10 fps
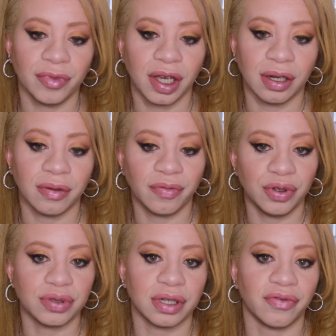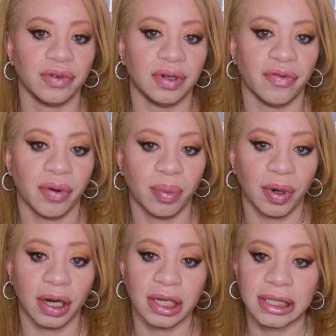And I've used a few different
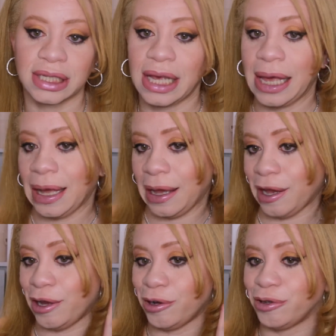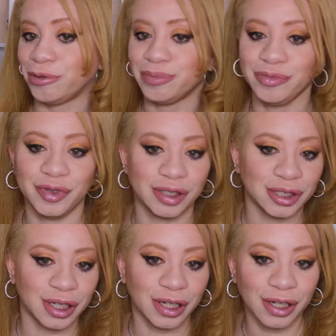products. And
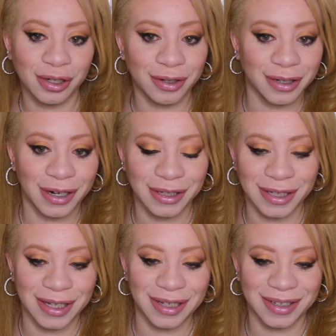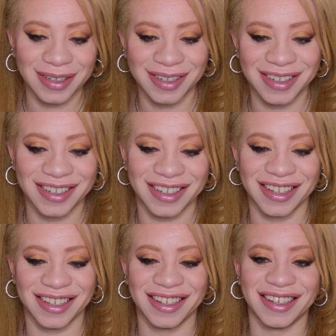it's looking good, I think.
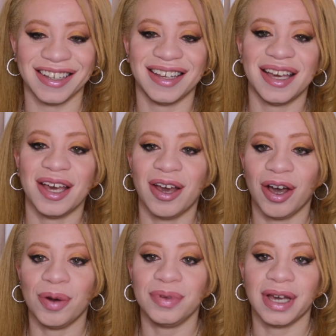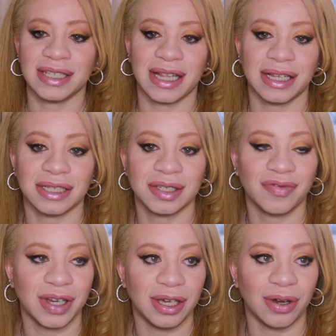Hope you guys like this
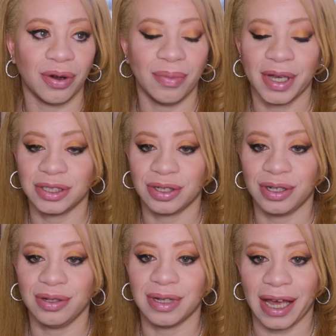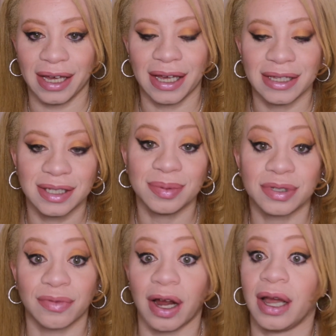video. Make sure you like and
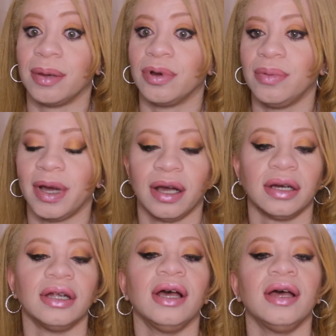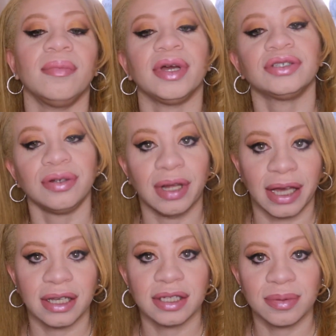subscribe. Oh my god. Make sure you
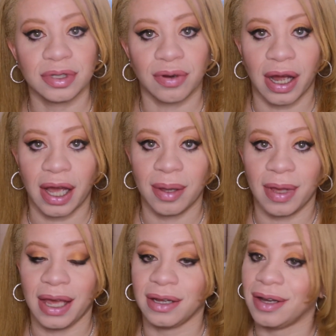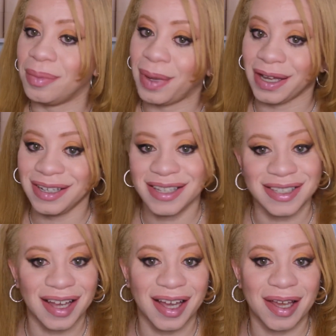like and subscribe and come back next
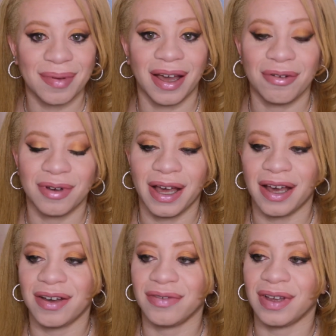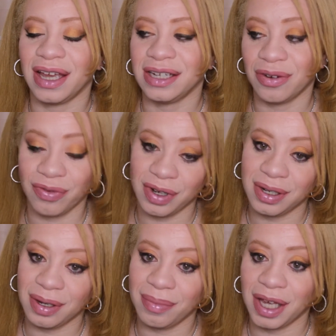time. I will have a different
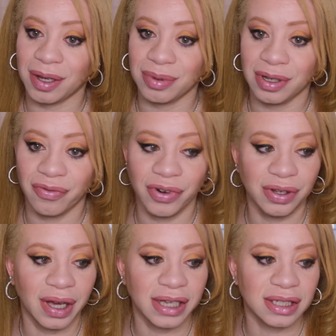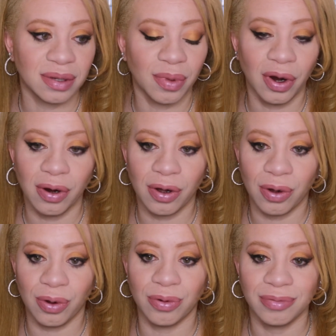makeup look for you guys
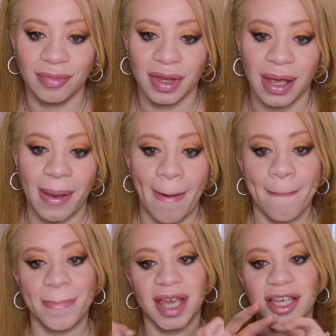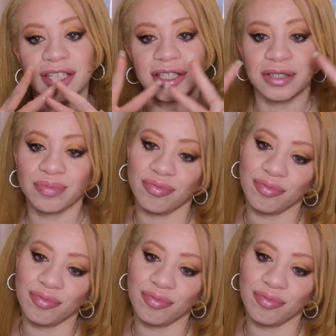tomorrow. Peace.